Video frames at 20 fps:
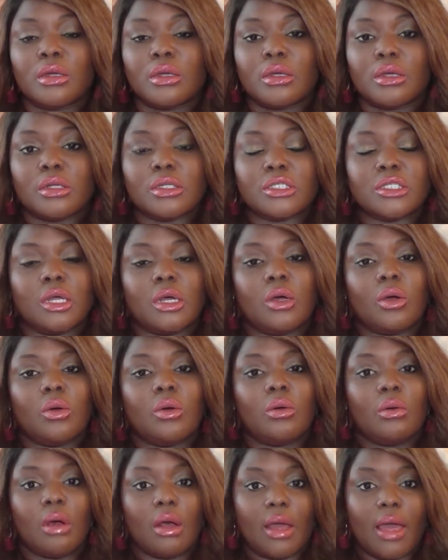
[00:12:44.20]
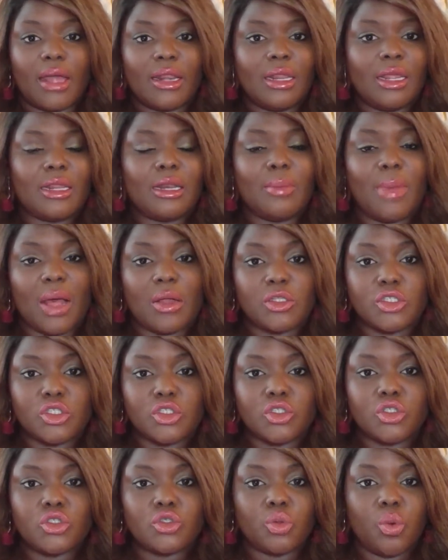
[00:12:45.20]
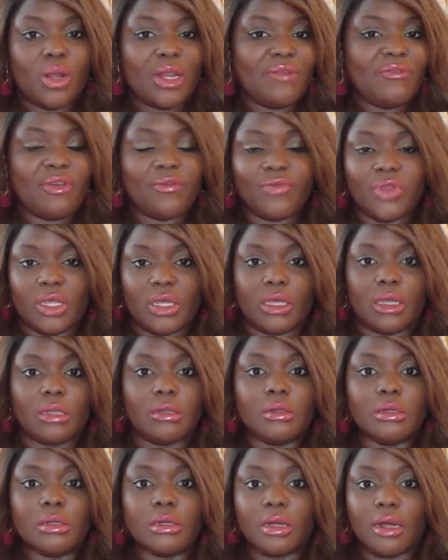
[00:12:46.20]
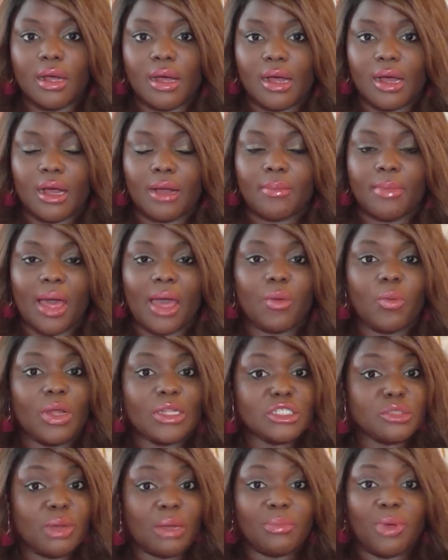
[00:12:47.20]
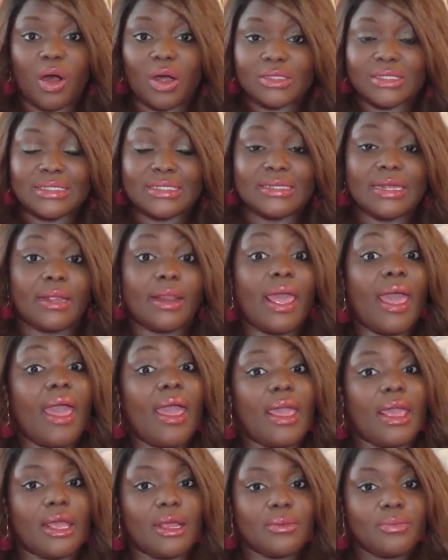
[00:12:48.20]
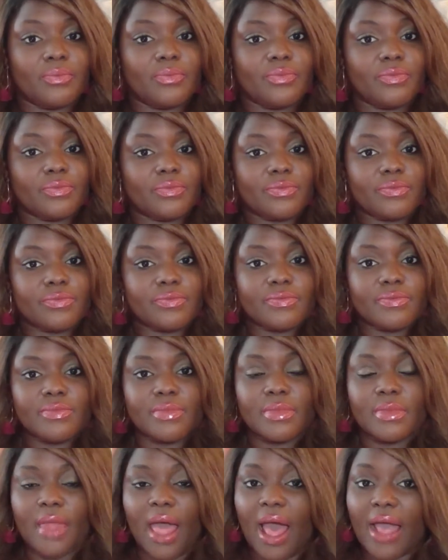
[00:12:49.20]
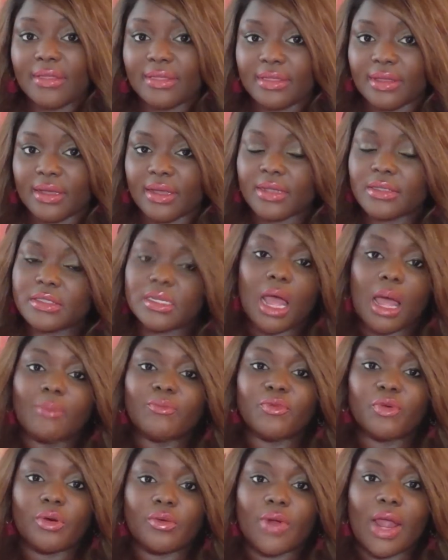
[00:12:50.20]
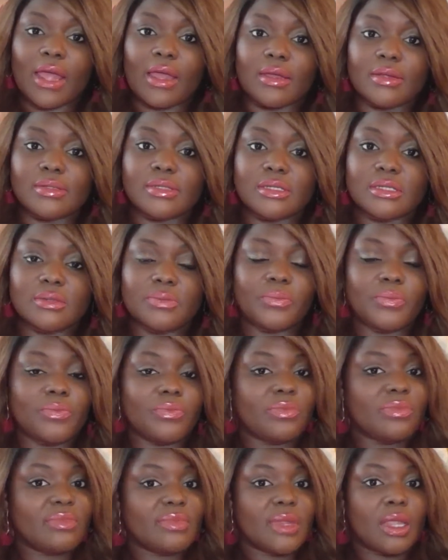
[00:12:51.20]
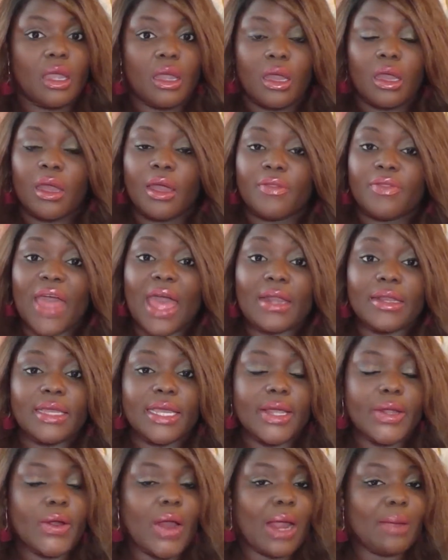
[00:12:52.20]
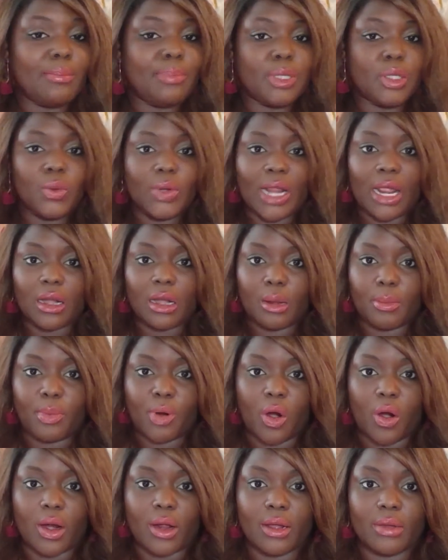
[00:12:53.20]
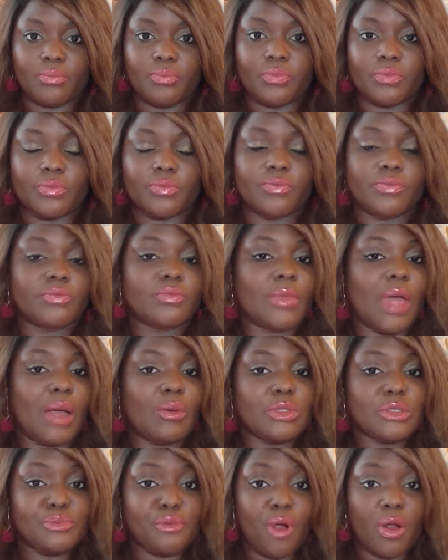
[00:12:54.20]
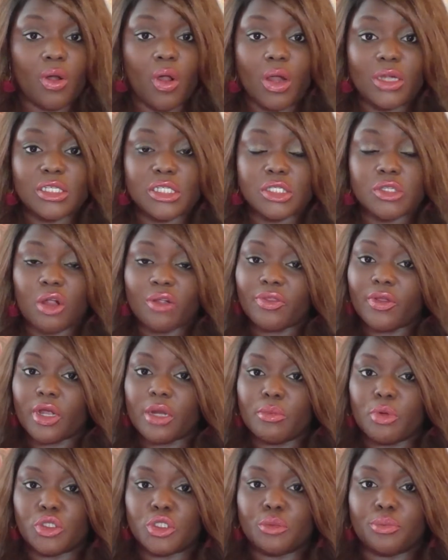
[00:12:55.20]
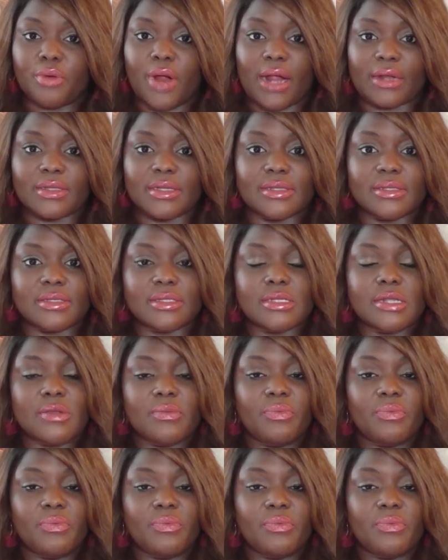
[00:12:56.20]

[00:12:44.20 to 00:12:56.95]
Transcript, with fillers: So, in, in about 2015, um, I went to my boss and said, Hey, I think it's time for a raise. That year, I blew it out of the park. I was brought on to start their commercial practice,